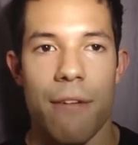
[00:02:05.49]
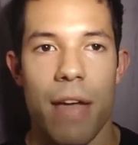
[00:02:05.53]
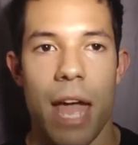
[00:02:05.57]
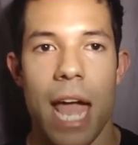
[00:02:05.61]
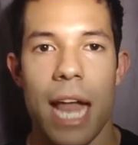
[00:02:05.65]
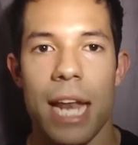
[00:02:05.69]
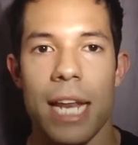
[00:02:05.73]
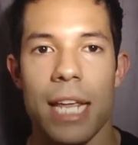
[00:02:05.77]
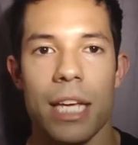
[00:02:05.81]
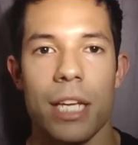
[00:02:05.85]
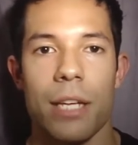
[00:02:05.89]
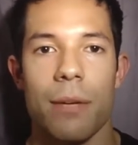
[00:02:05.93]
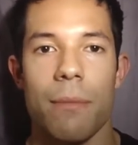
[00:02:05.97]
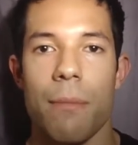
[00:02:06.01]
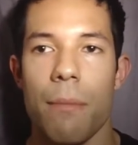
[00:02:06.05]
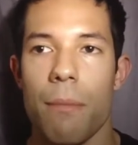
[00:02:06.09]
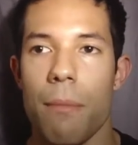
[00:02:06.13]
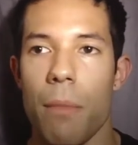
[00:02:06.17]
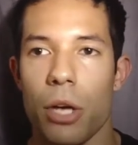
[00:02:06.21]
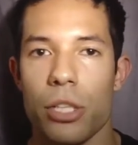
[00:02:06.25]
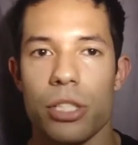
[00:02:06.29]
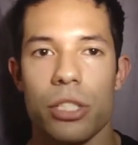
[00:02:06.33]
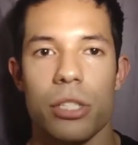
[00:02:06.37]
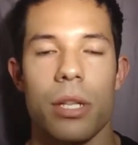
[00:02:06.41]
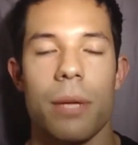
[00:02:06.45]
any
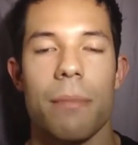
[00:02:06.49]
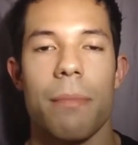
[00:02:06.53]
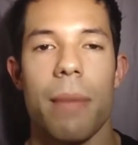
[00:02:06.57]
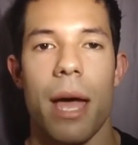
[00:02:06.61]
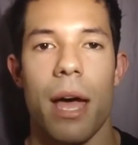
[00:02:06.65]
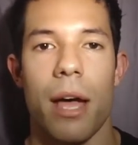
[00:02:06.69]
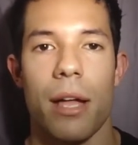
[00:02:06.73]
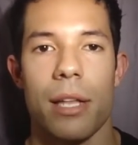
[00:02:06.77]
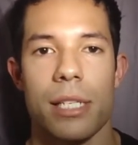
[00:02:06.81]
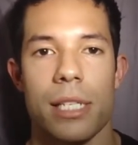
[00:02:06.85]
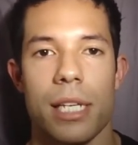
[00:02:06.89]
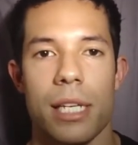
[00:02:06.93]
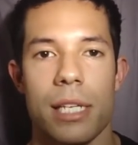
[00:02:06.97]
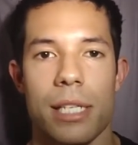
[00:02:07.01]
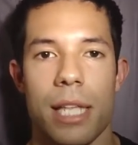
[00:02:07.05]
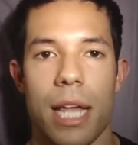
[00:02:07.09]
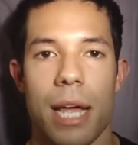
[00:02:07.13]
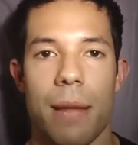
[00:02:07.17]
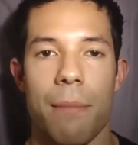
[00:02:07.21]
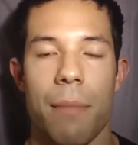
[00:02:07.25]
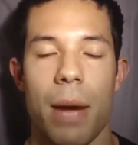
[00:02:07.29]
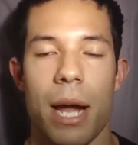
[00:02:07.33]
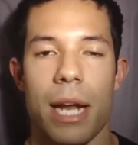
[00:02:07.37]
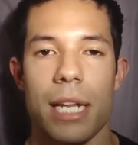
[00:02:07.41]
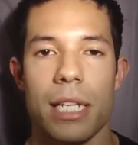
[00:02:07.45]
muscle imbalances that
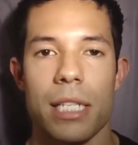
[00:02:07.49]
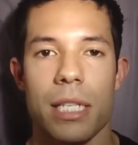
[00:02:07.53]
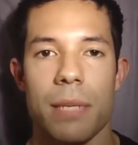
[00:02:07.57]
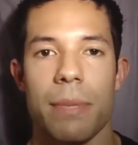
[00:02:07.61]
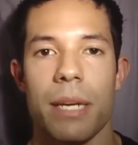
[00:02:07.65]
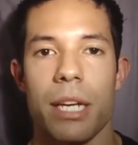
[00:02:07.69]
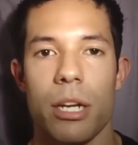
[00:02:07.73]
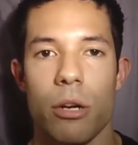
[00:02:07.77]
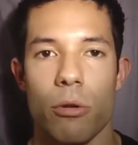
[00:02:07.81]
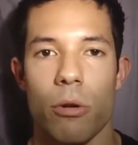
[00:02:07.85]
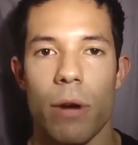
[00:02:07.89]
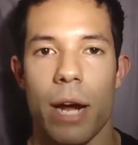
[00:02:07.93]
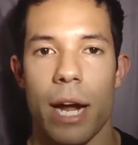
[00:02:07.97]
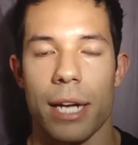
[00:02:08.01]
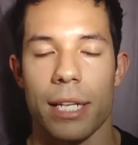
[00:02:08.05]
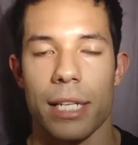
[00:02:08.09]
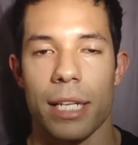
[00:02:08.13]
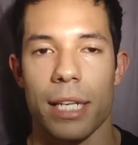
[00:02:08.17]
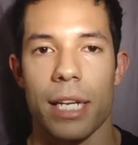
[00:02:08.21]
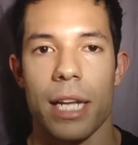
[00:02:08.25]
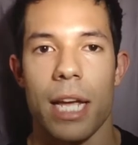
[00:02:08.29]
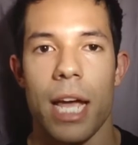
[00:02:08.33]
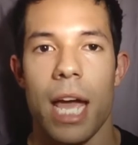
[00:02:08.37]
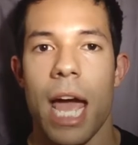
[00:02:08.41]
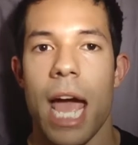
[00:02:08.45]
might need to be corrected,